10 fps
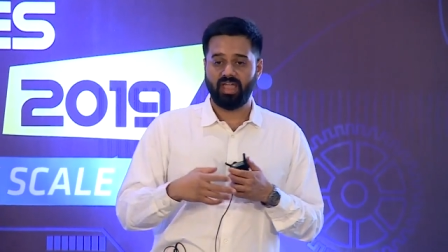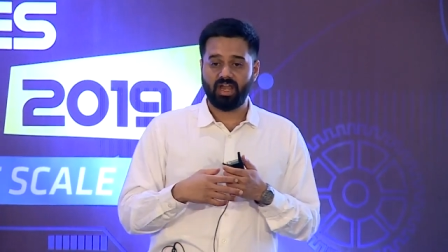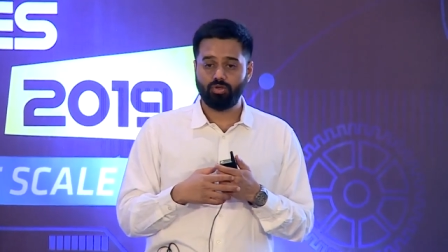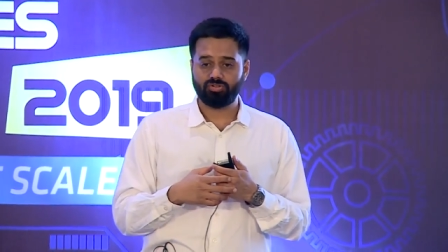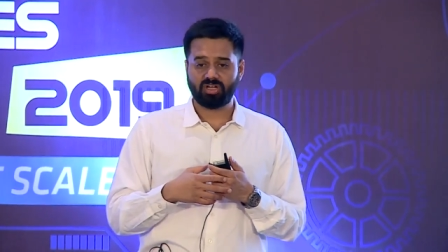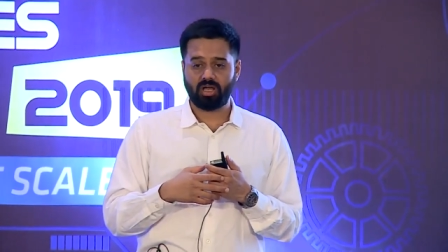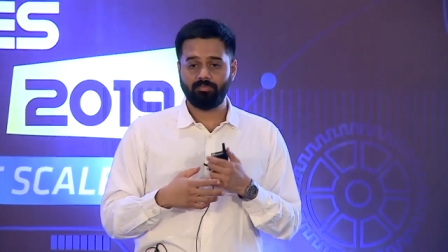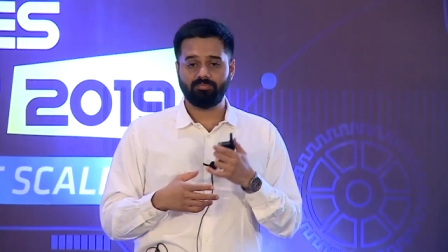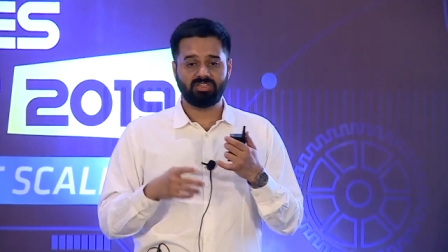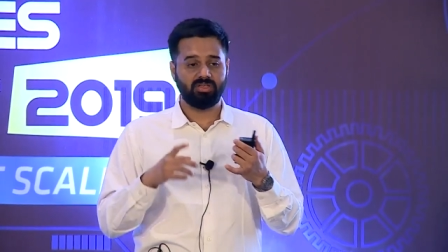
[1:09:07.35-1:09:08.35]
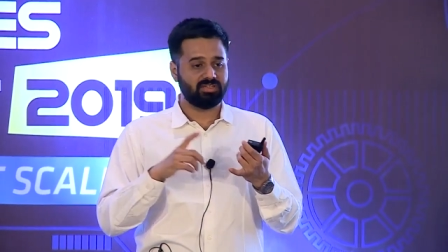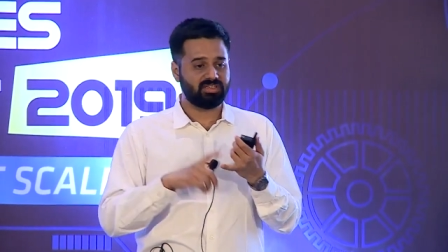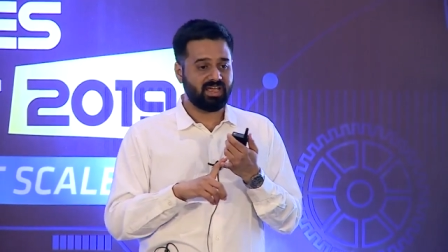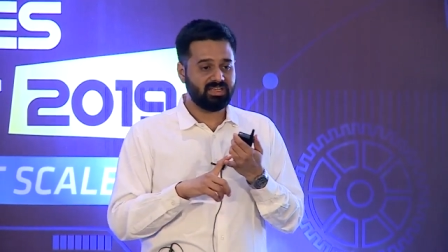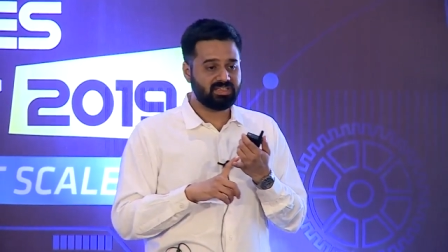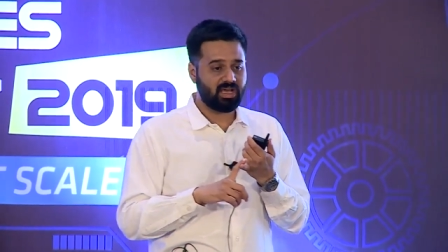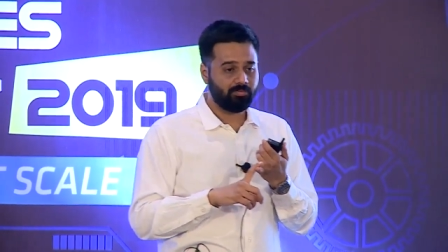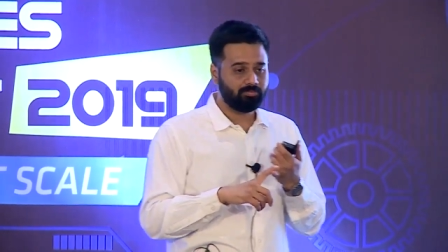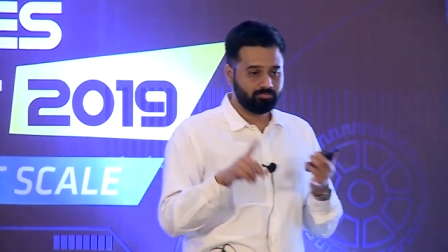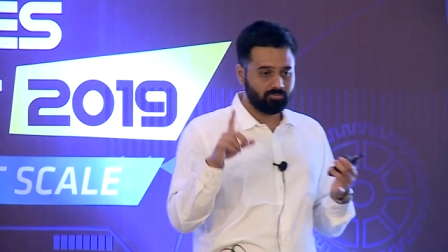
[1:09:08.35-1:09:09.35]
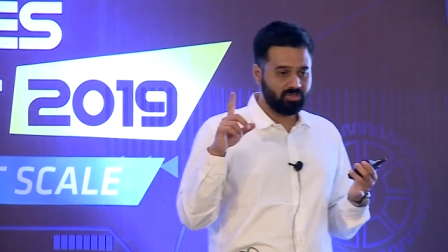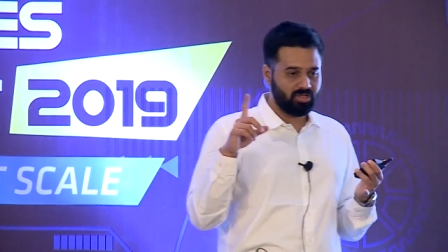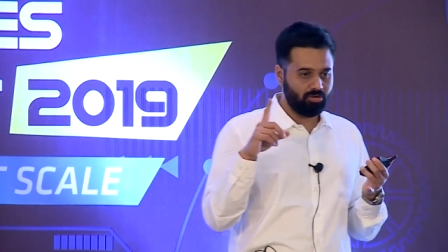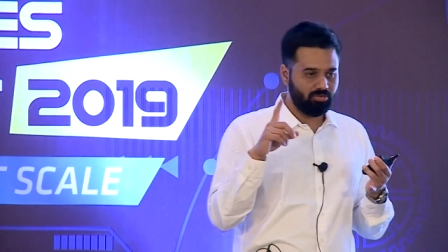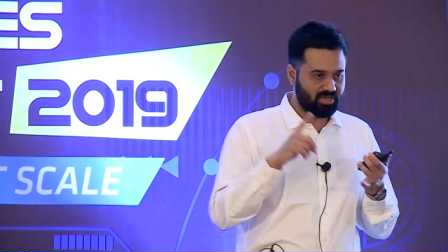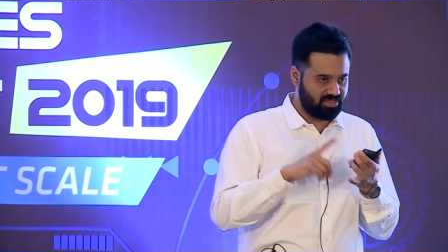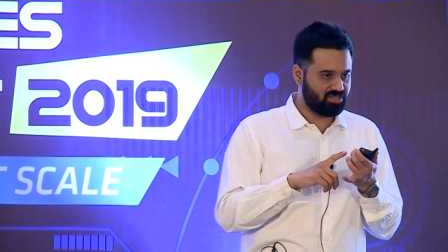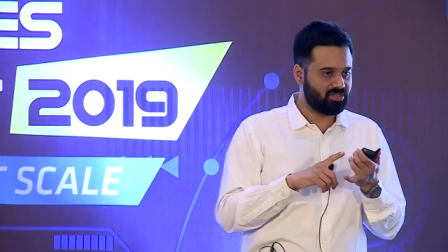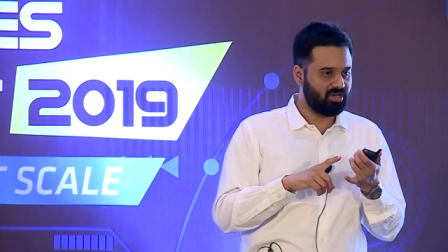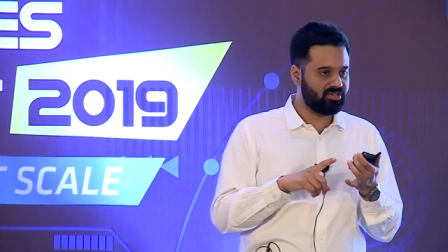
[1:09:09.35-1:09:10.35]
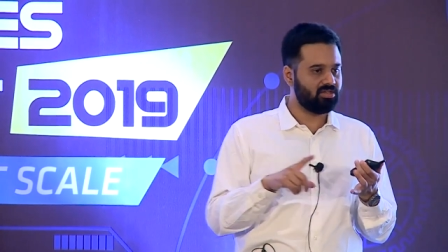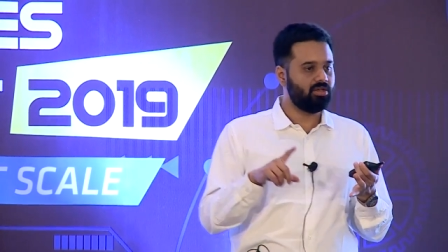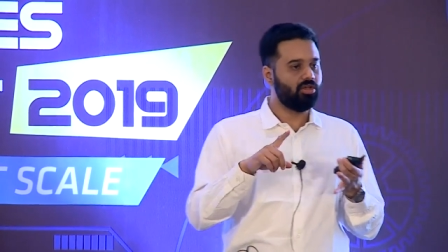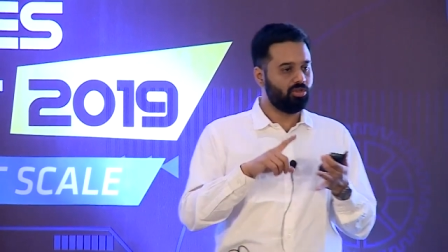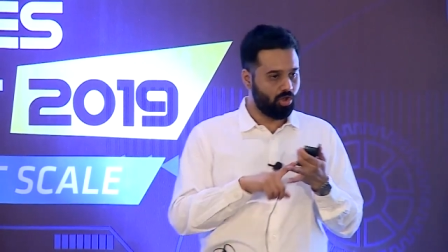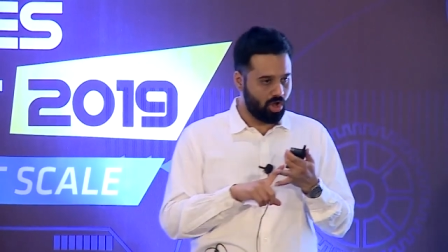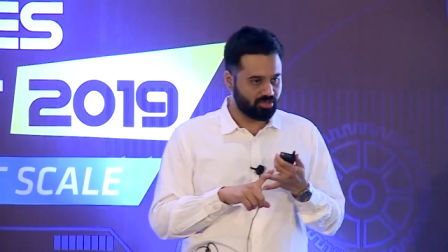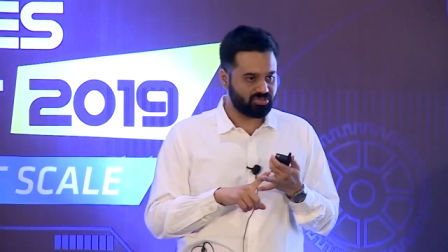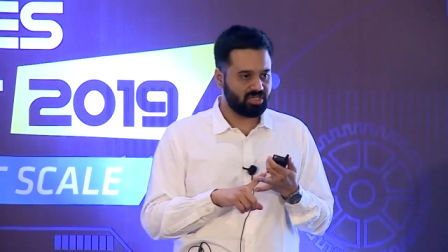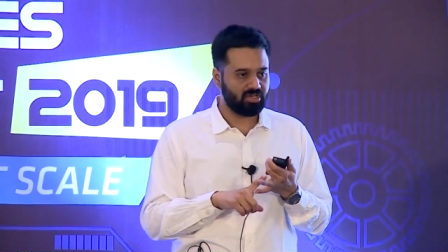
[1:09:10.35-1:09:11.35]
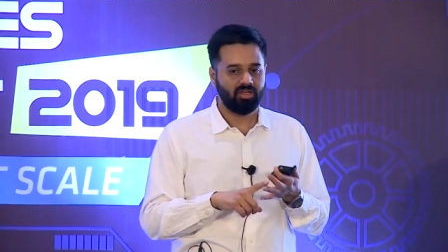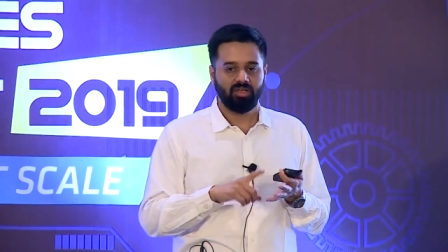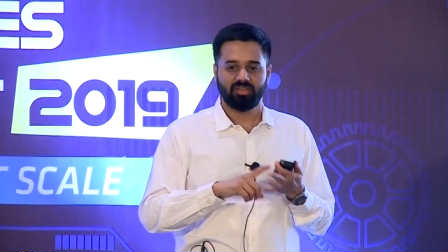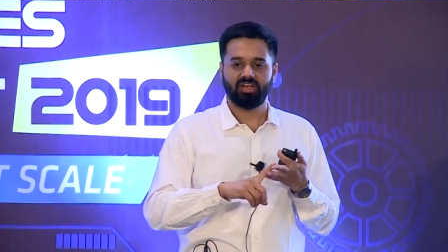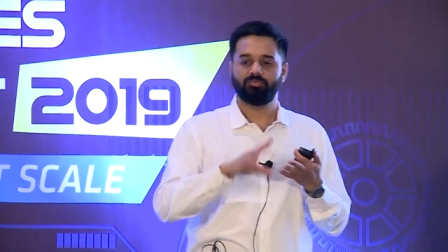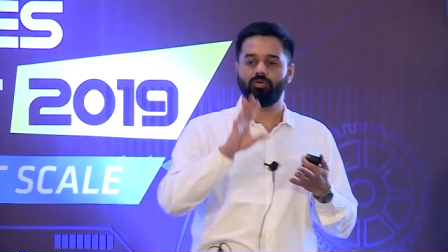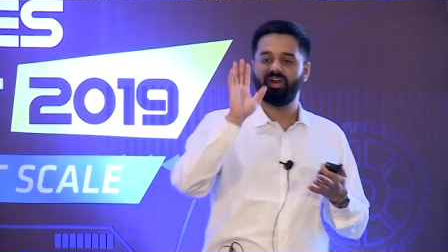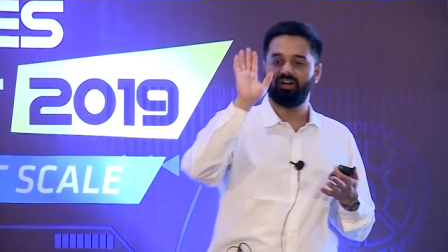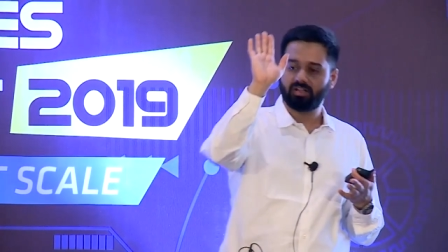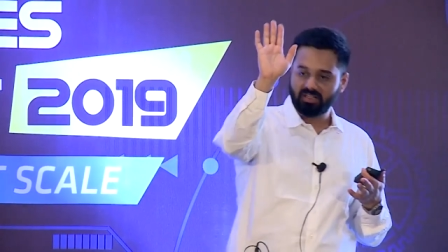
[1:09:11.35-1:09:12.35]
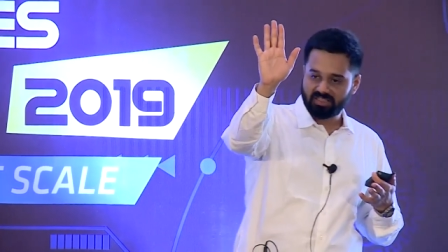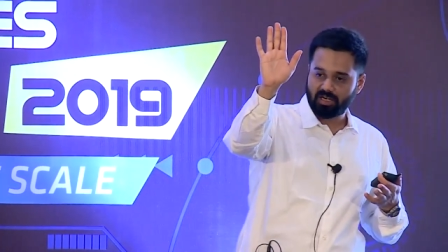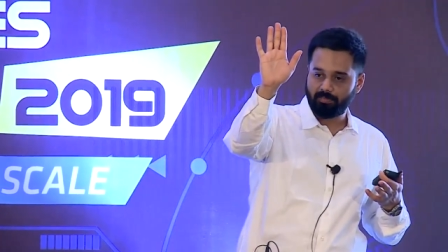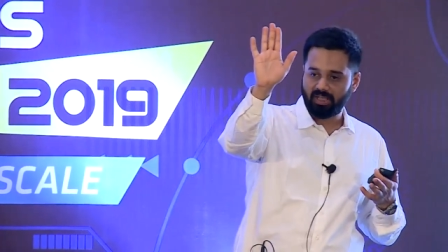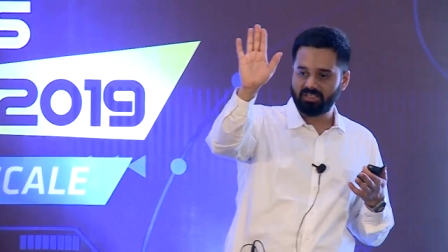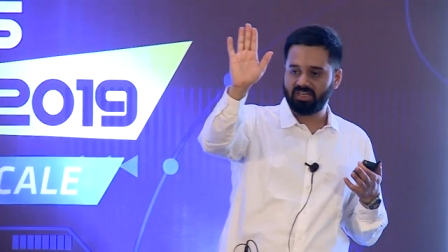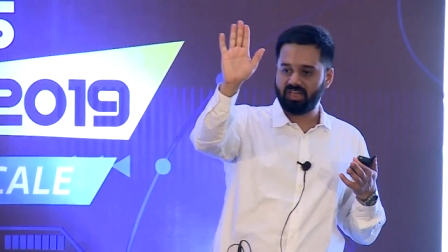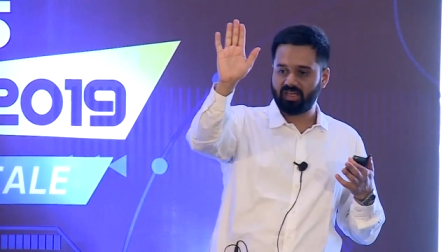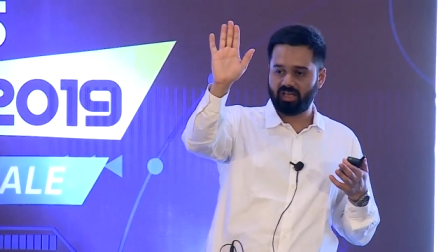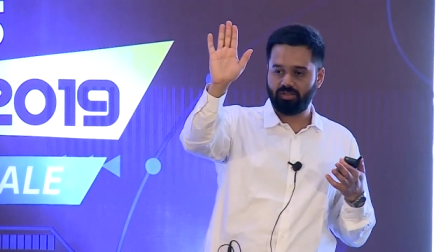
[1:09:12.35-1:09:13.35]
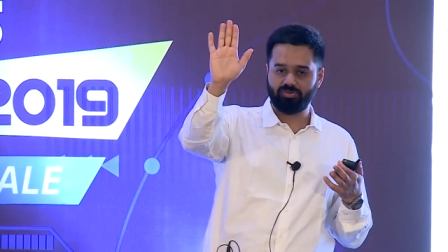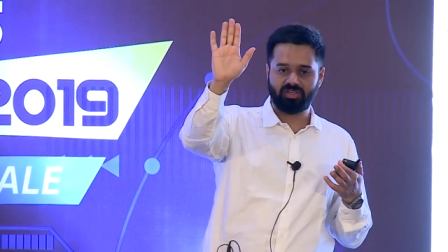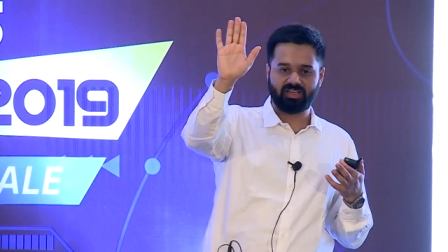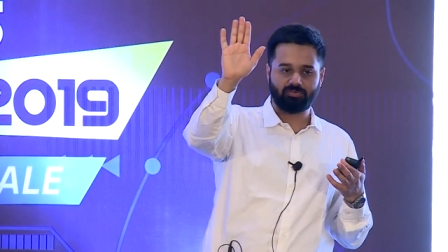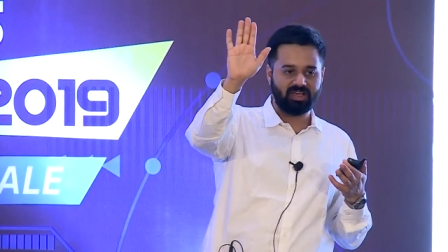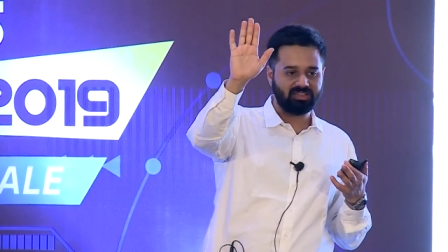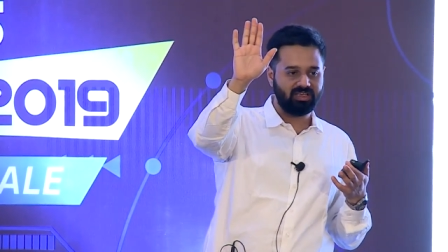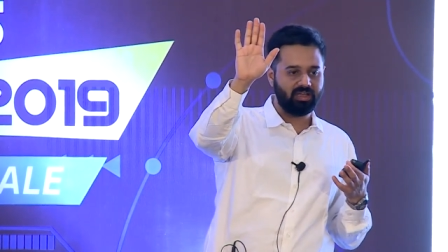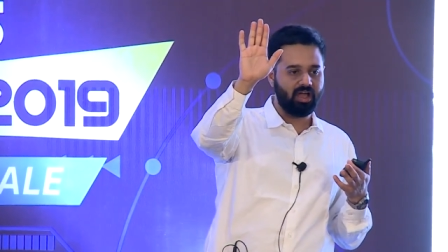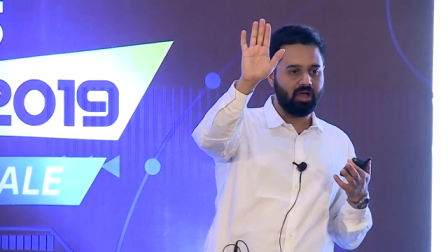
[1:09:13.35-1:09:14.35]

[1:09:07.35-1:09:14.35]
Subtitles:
End user comes, signs up, registers, logs in, then he's provided a consent page. Hey, can I use XYZ